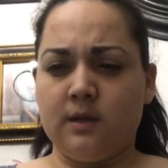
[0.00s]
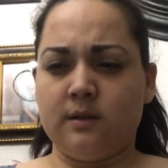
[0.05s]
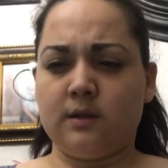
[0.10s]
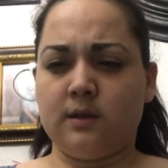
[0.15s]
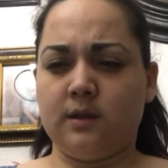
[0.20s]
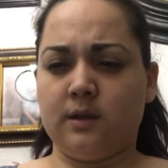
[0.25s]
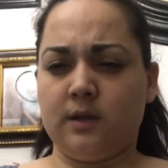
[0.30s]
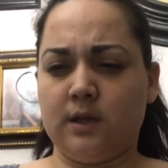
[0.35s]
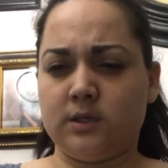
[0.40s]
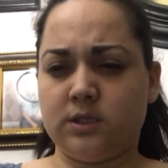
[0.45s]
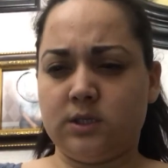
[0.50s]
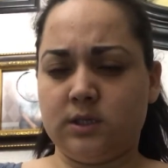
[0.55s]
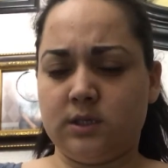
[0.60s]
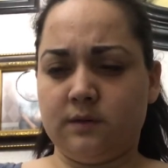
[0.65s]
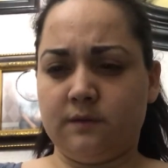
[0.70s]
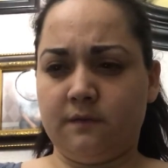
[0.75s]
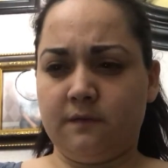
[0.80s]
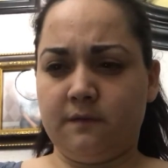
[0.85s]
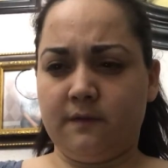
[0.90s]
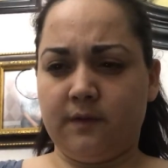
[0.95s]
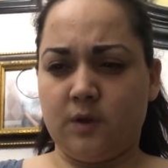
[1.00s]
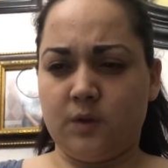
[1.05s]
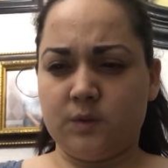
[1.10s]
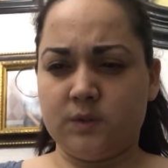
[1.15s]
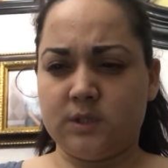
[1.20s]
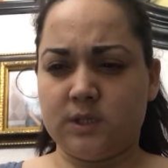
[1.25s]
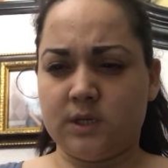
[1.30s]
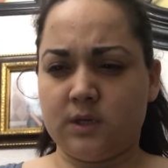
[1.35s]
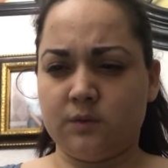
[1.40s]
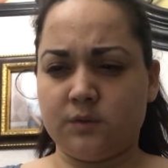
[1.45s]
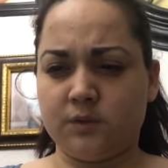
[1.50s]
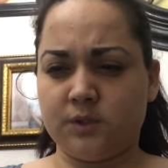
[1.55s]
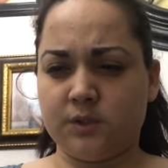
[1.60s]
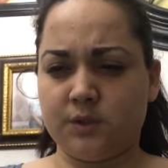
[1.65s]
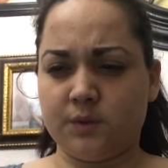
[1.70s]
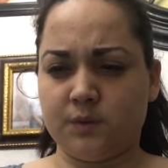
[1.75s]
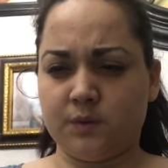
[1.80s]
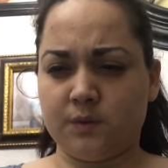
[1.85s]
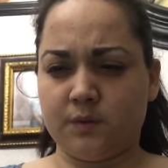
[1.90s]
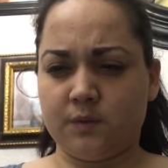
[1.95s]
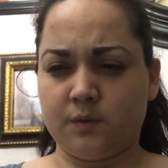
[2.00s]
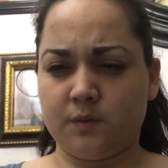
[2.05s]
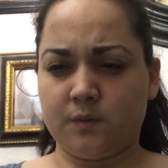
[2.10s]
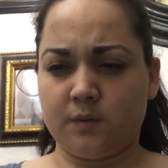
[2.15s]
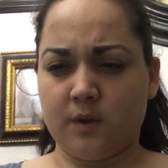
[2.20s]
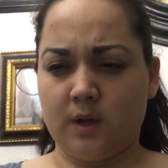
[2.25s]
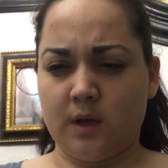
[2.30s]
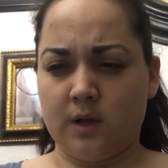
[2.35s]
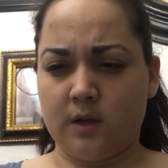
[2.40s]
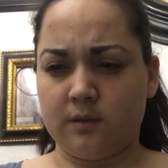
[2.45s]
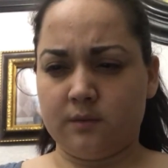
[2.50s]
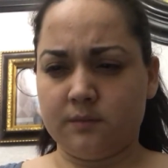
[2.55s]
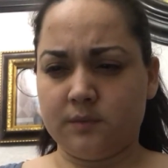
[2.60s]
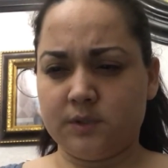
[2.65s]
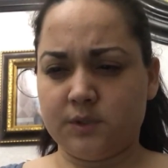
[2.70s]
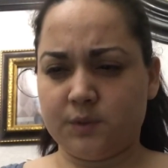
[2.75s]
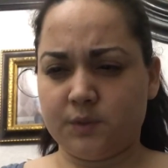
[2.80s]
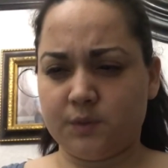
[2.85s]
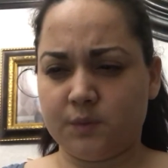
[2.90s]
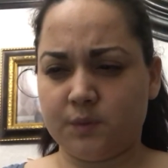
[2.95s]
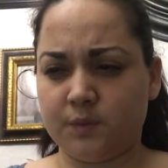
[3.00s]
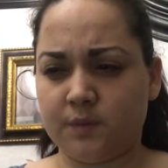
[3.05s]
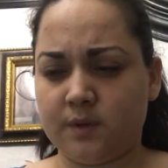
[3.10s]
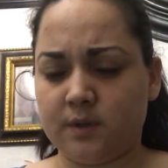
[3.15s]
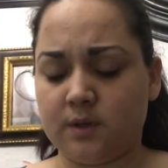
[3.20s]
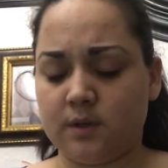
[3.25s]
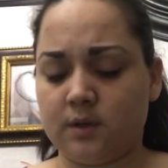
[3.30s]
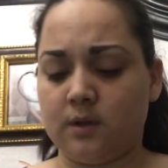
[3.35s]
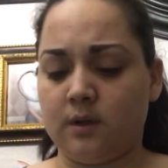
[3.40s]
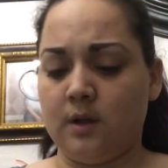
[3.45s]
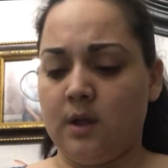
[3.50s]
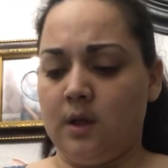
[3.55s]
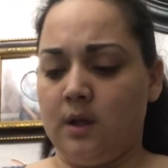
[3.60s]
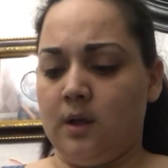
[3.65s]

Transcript: Then they actually flow down to the